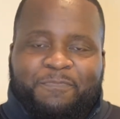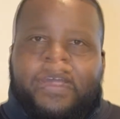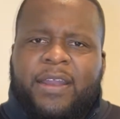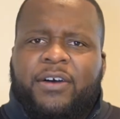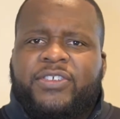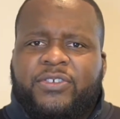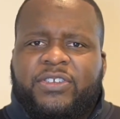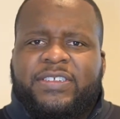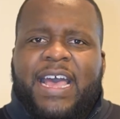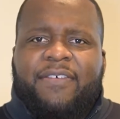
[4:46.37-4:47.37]
And also
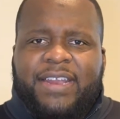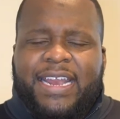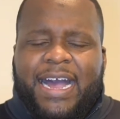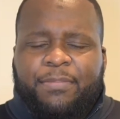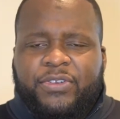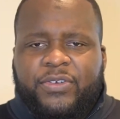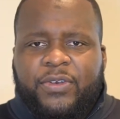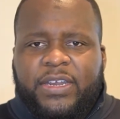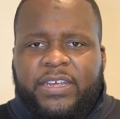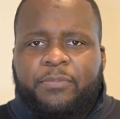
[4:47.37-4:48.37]
just having that
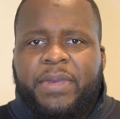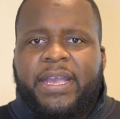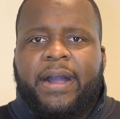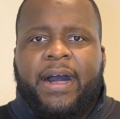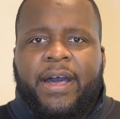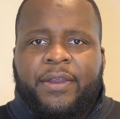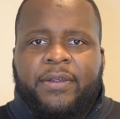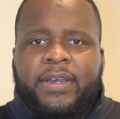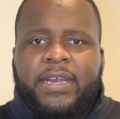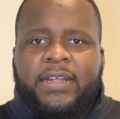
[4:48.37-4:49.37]
opportunity of being
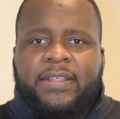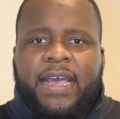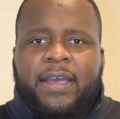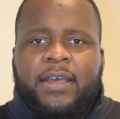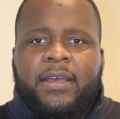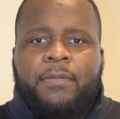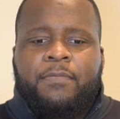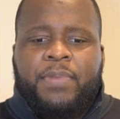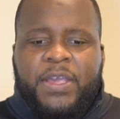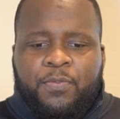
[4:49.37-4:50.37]
honored that
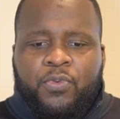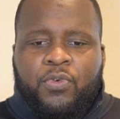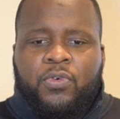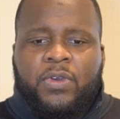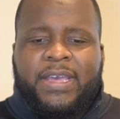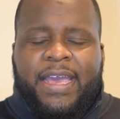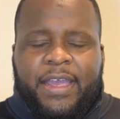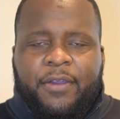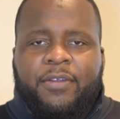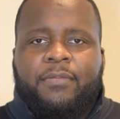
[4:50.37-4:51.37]
people
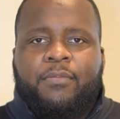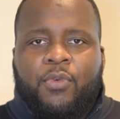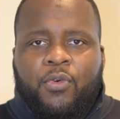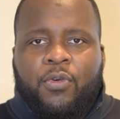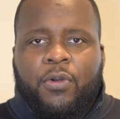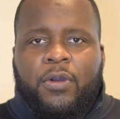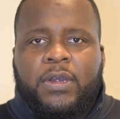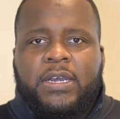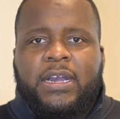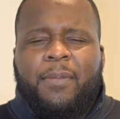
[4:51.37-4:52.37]
cared more
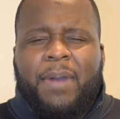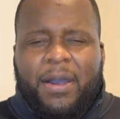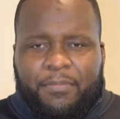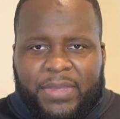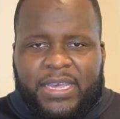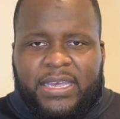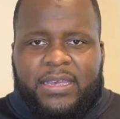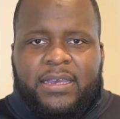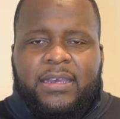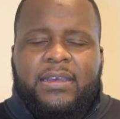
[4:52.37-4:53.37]
about
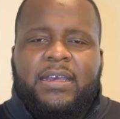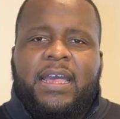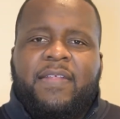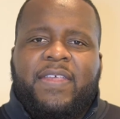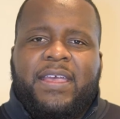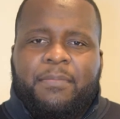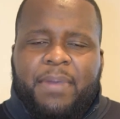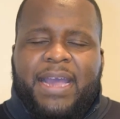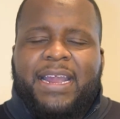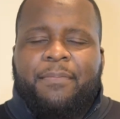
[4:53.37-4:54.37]
me and the
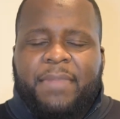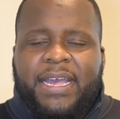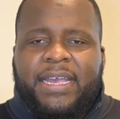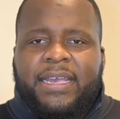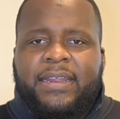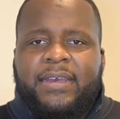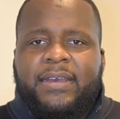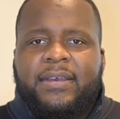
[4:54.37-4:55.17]
impact I made